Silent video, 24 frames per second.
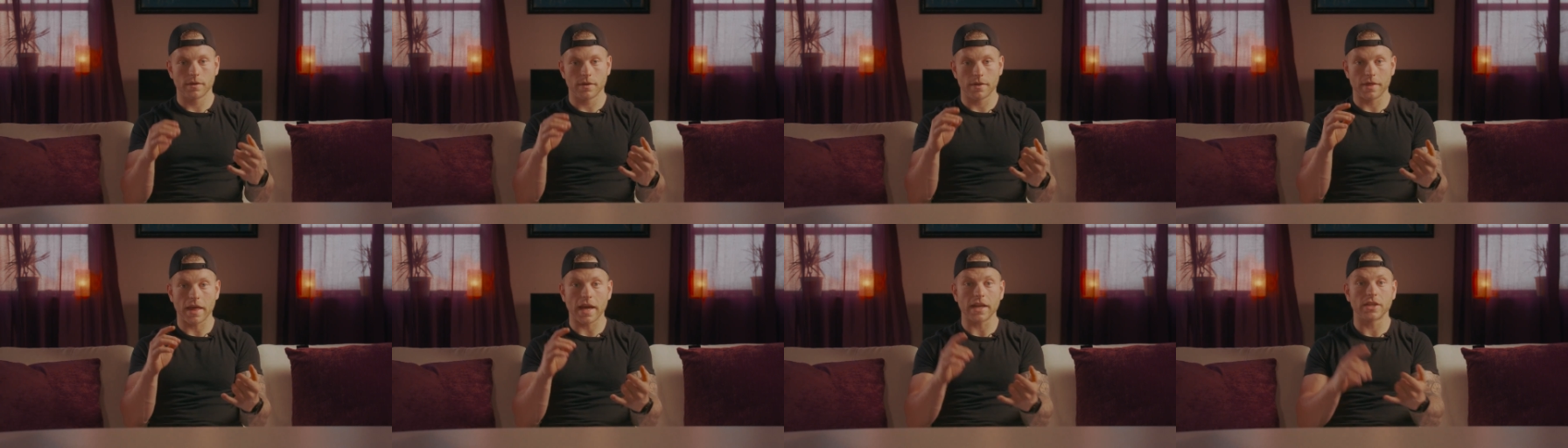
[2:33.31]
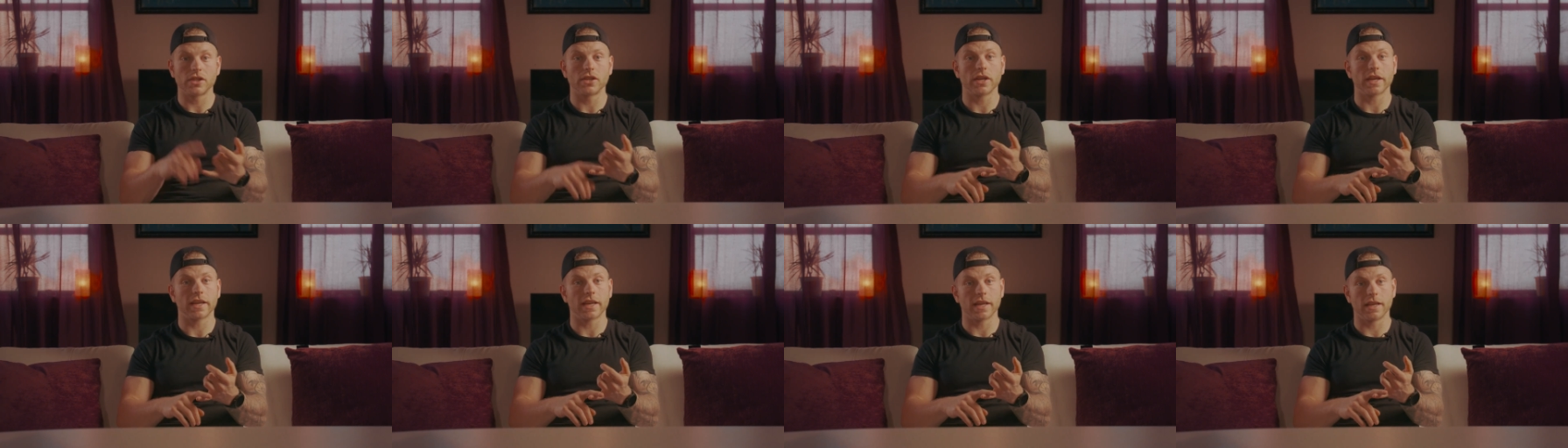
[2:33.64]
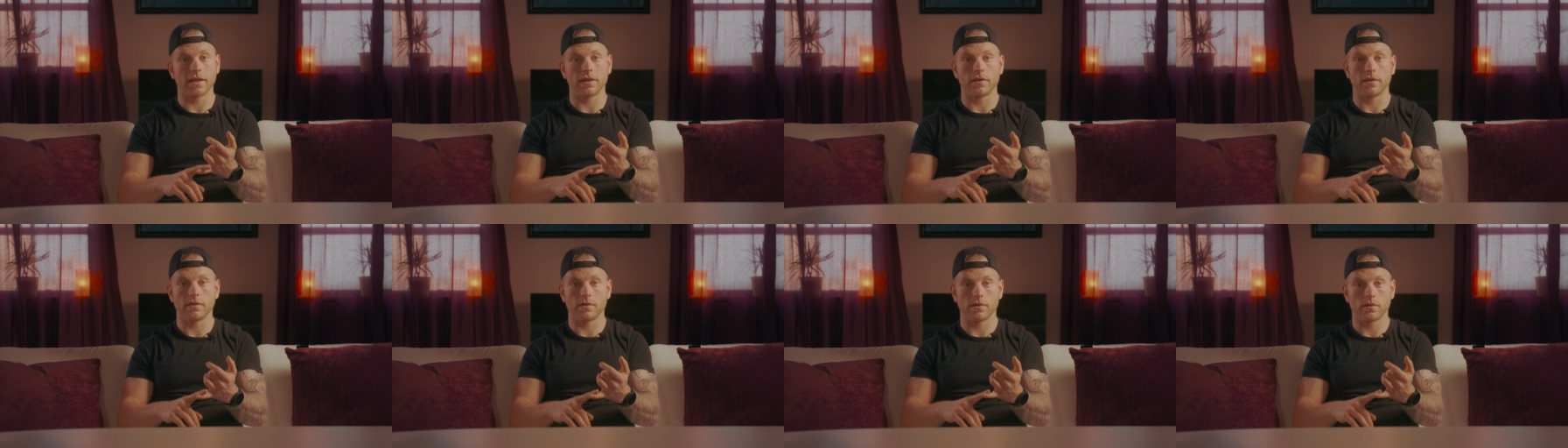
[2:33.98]
that
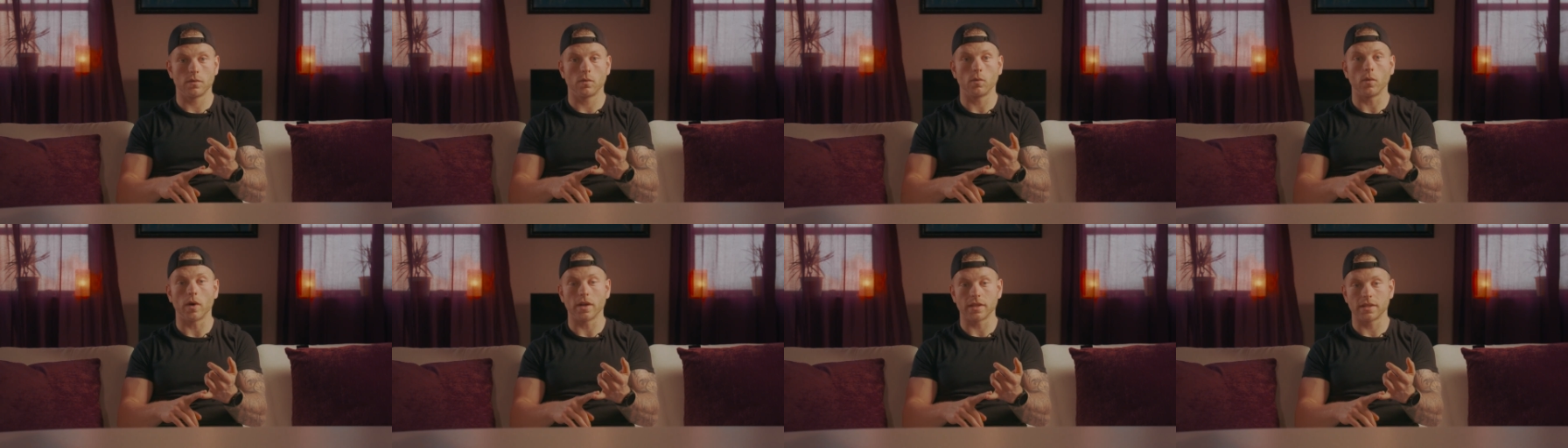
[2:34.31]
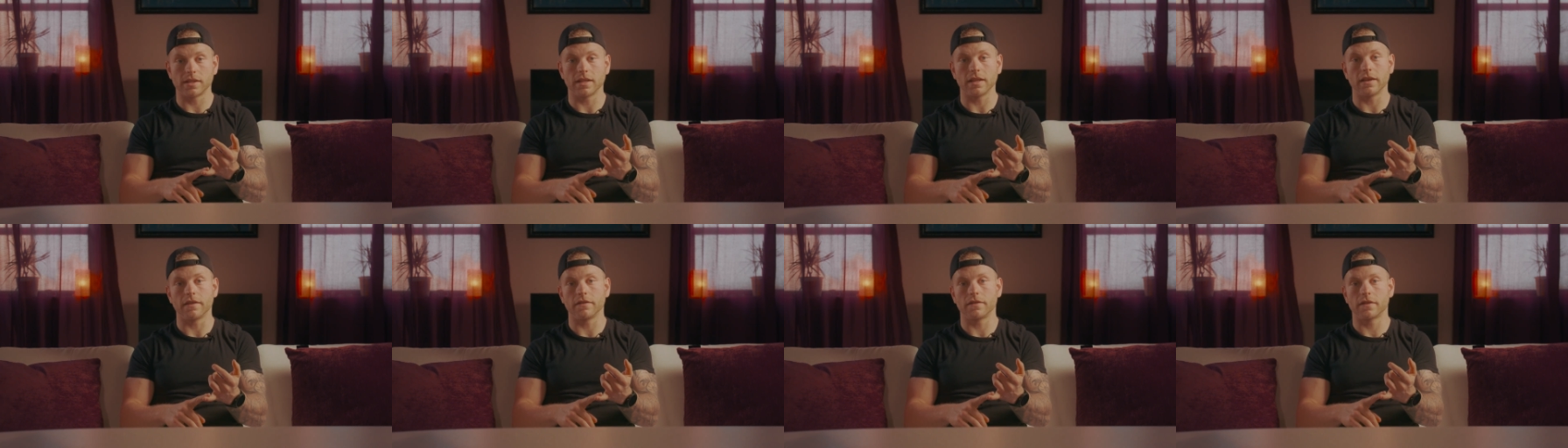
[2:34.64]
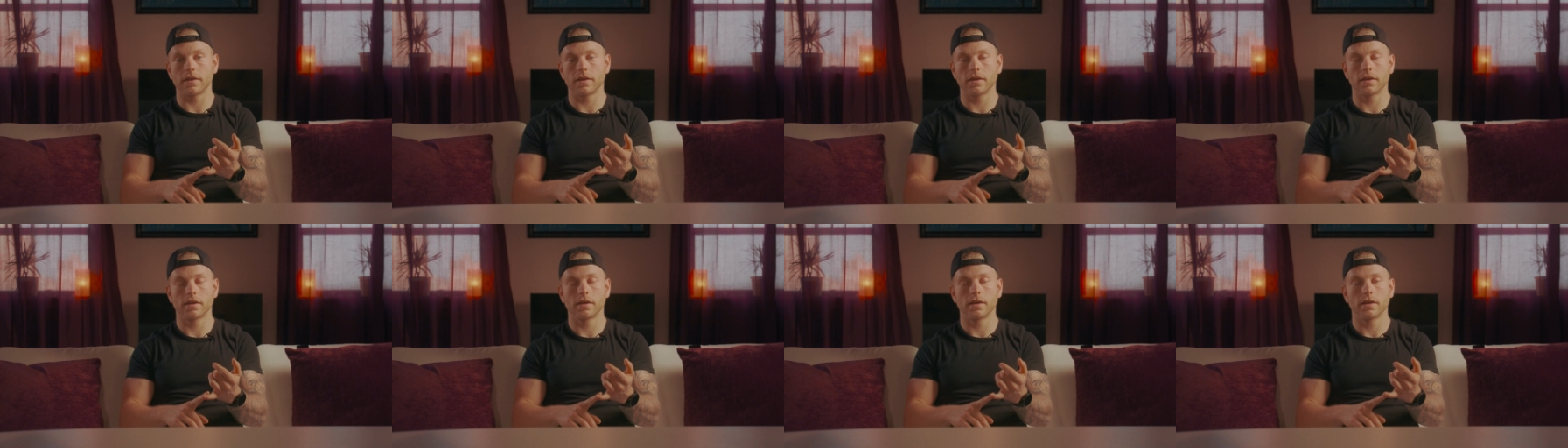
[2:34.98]
chicken once
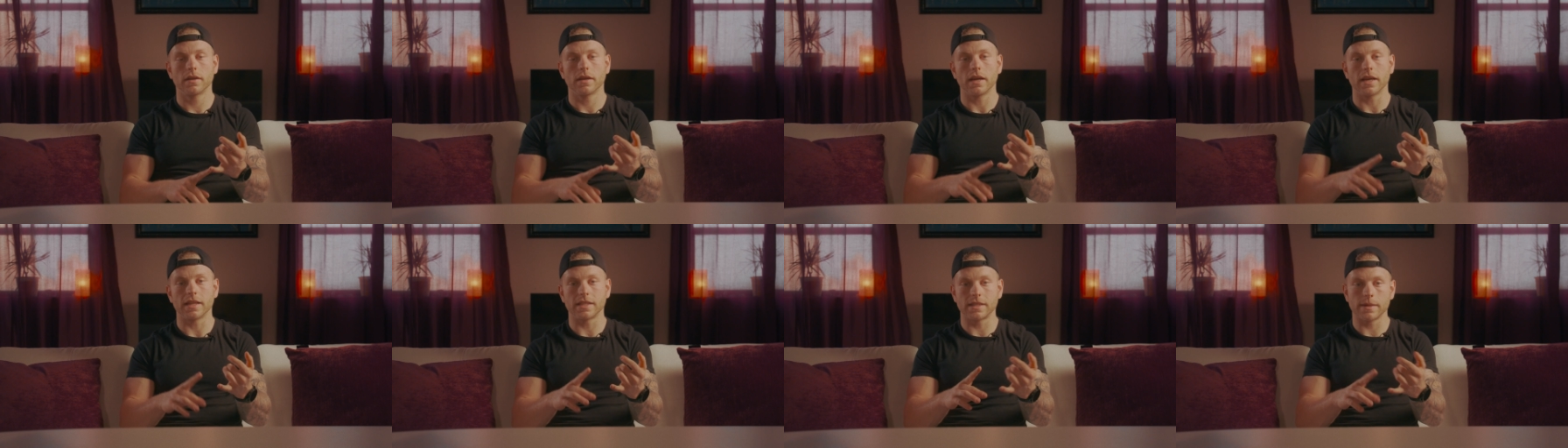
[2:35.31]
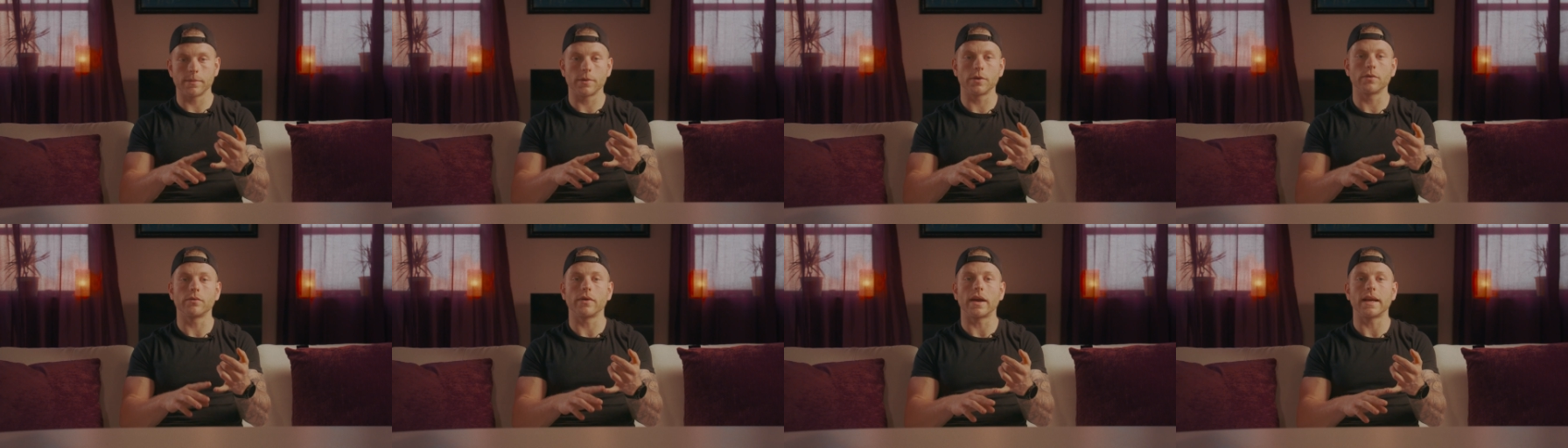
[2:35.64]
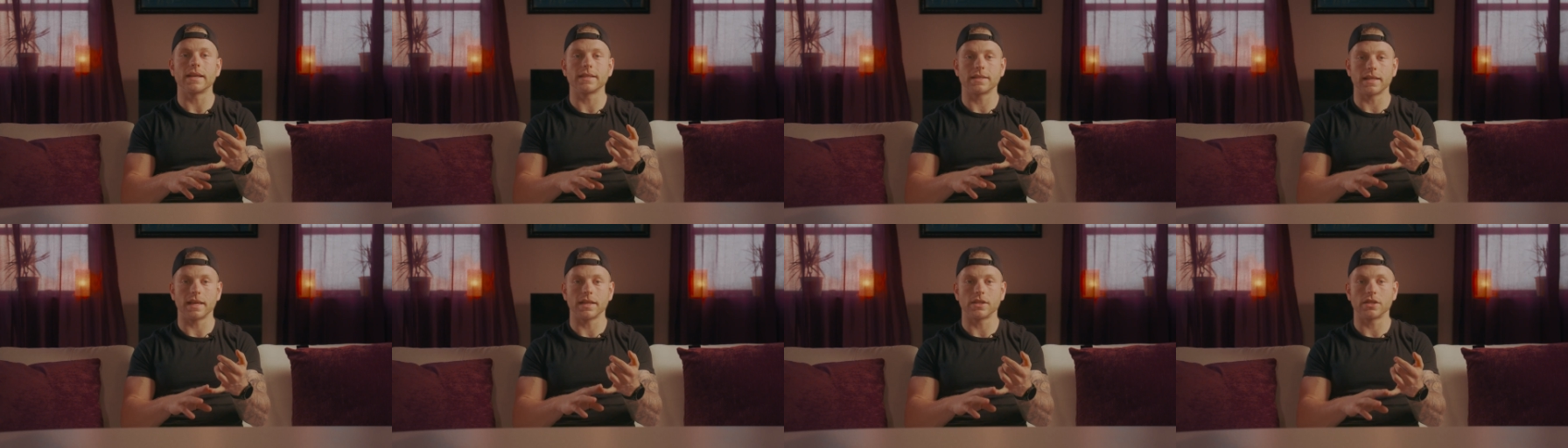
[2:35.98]
lived, and someone
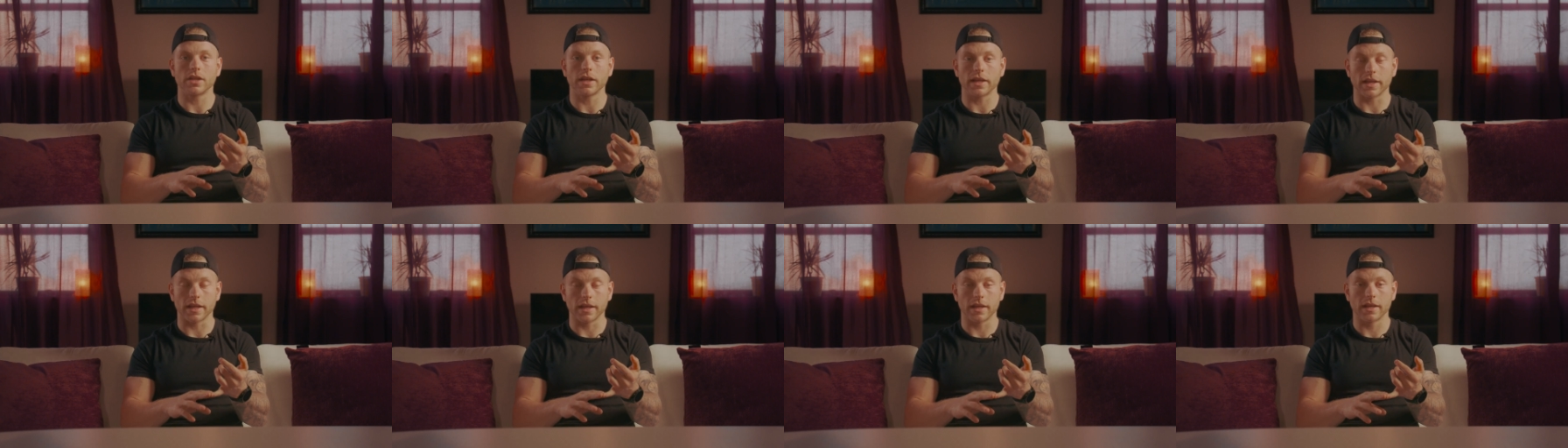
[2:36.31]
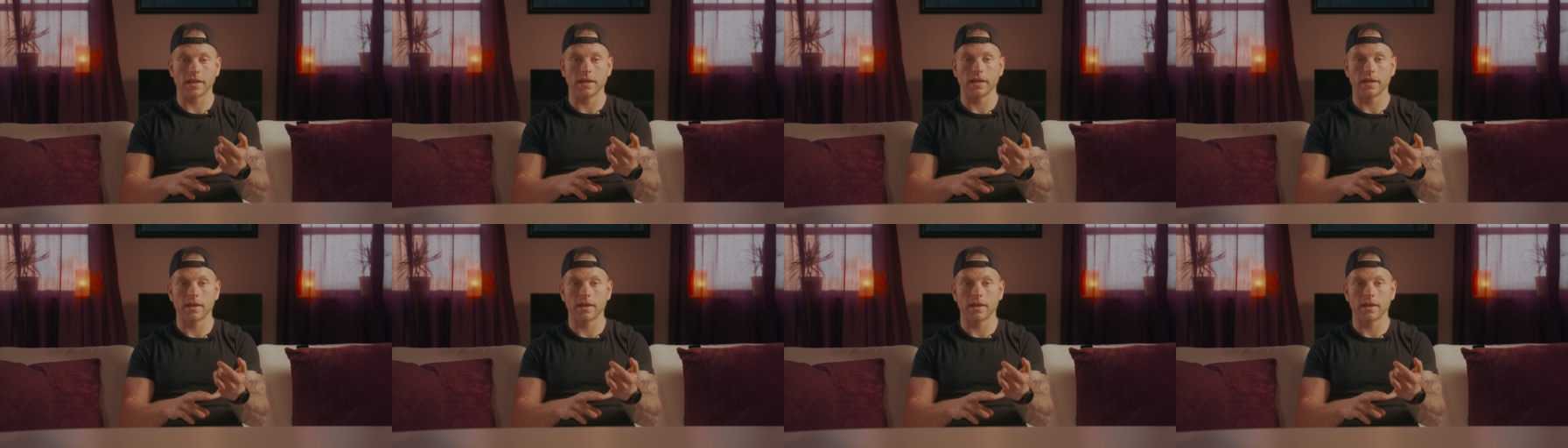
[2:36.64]
raised that chicken.